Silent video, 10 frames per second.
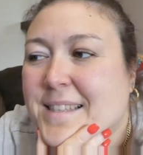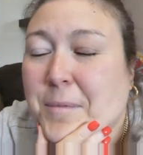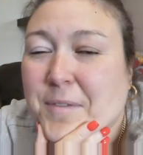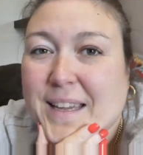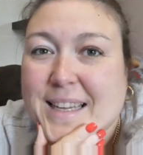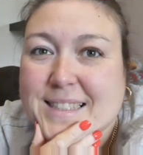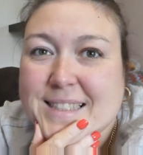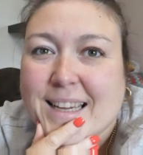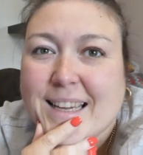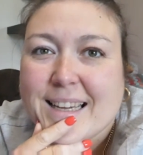some of it
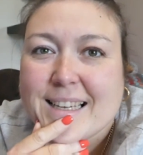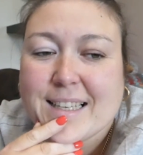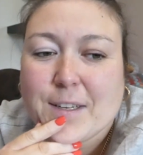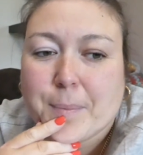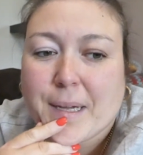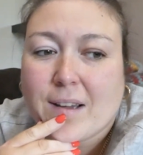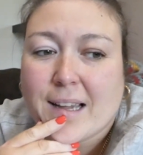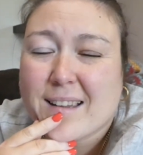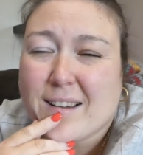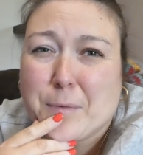is is a little bit
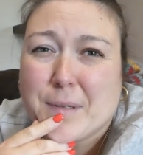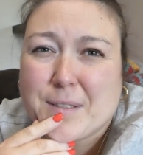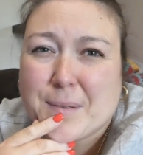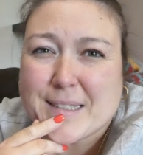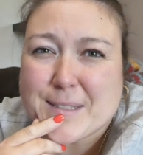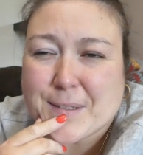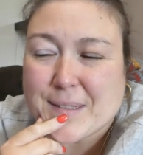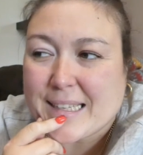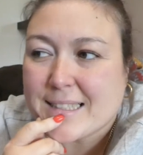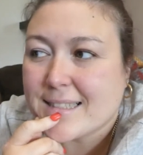like, I already know how to do
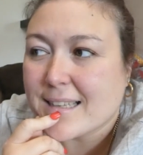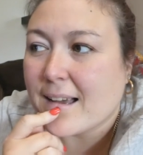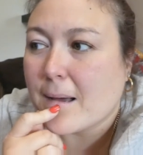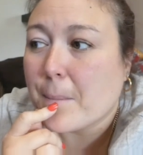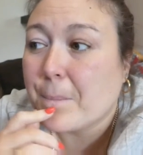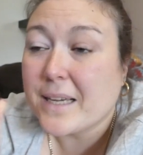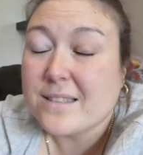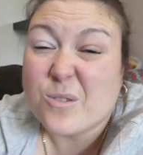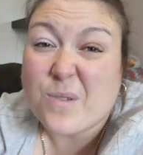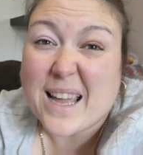this, uh, but
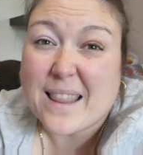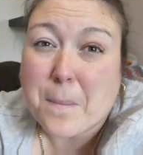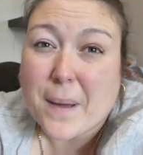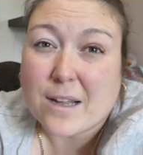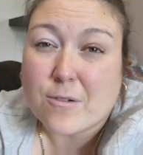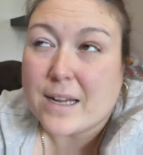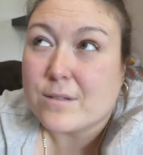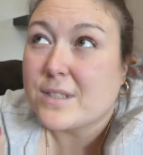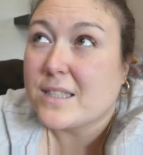it's all right in the background.